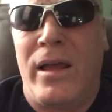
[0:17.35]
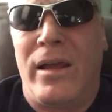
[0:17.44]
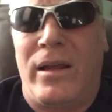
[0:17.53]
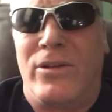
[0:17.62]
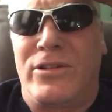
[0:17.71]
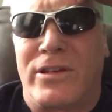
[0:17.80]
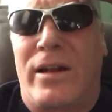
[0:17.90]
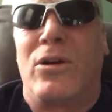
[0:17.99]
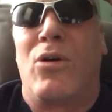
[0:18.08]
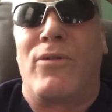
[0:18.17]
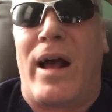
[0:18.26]
You know, you just gotta
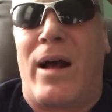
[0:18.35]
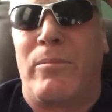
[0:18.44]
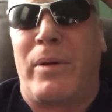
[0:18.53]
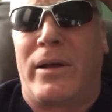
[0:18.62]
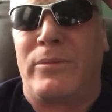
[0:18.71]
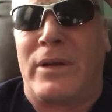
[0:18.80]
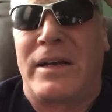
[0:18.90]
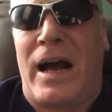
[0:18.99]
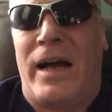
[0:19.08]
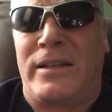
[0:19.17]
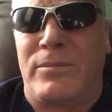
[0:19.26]
go around, pick up the
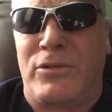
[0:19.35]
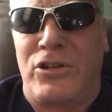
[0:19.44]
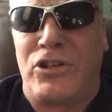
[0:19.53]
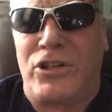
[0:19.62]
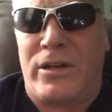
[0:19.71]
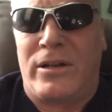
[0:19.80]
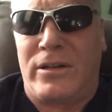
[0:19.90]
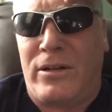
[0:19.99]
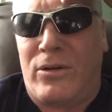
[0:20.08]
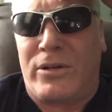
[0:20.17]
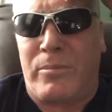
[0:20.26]
condoms and shit.
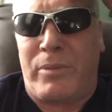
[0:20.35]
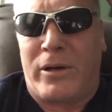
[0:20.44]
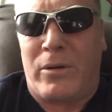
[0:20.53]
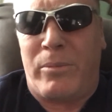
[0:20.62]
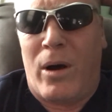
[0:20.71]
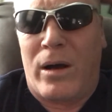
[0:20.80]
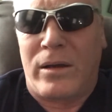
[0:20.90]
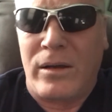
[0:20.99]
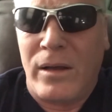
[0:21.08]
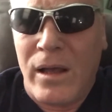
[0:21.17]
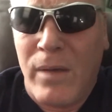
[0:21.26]
You know, at the pickle park.